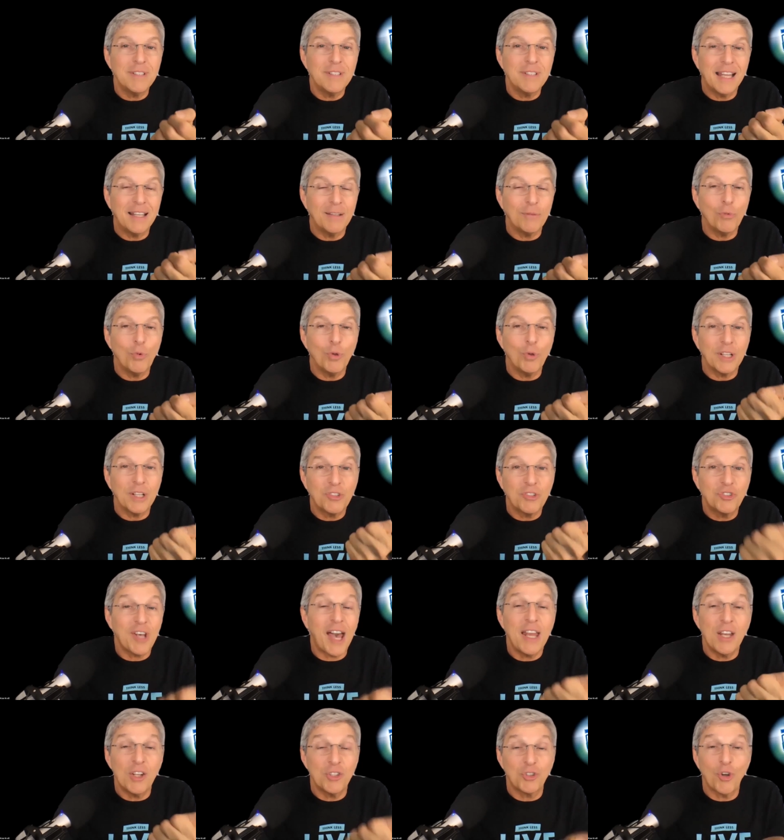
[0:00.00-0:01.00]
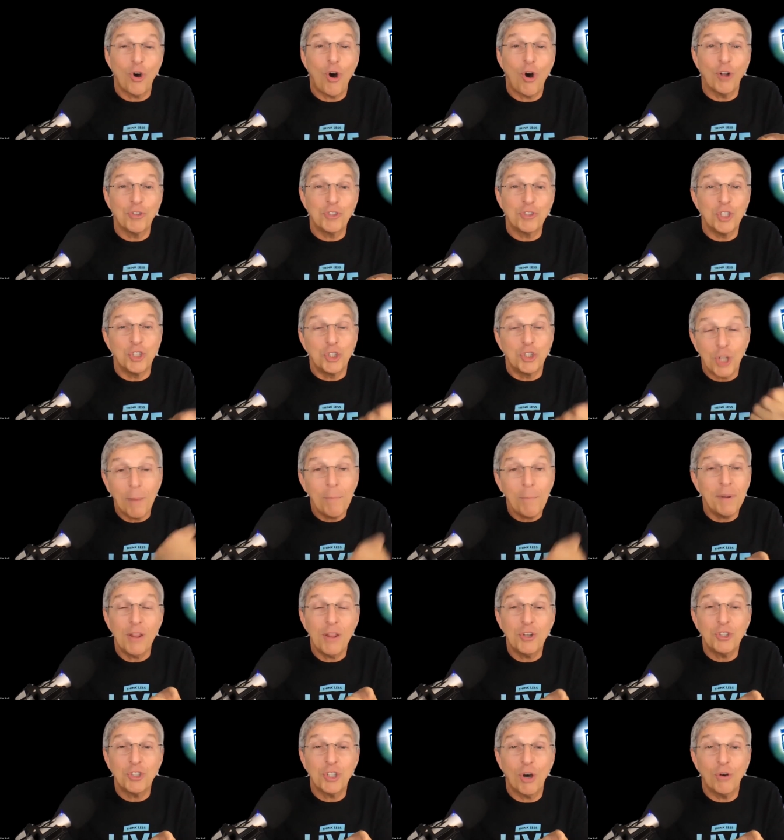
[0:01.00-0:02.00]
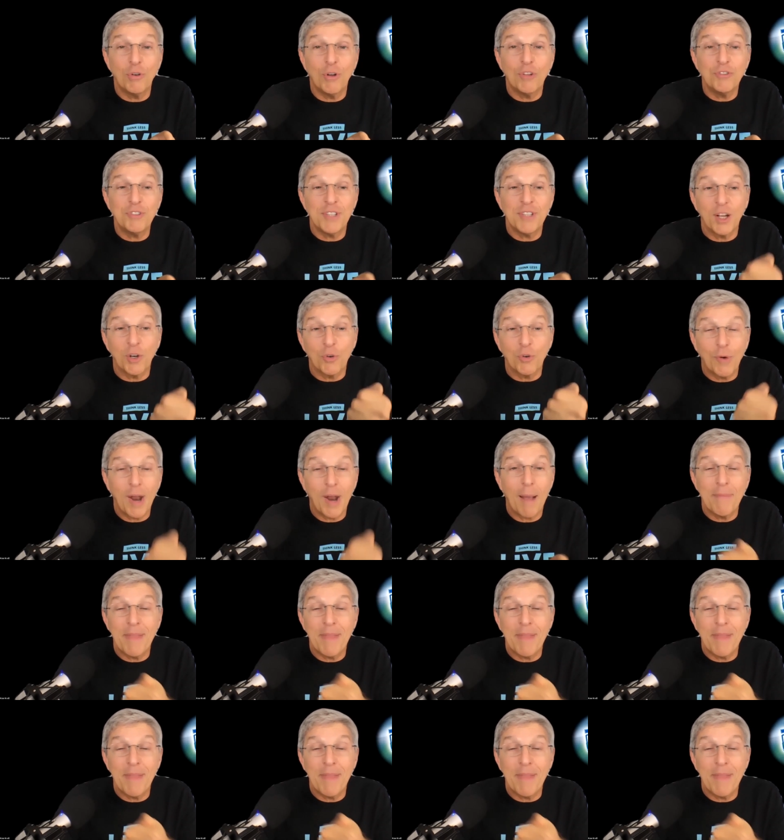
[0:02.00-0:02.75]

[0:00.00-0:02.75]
that will excite us all to jump into the show notes and grab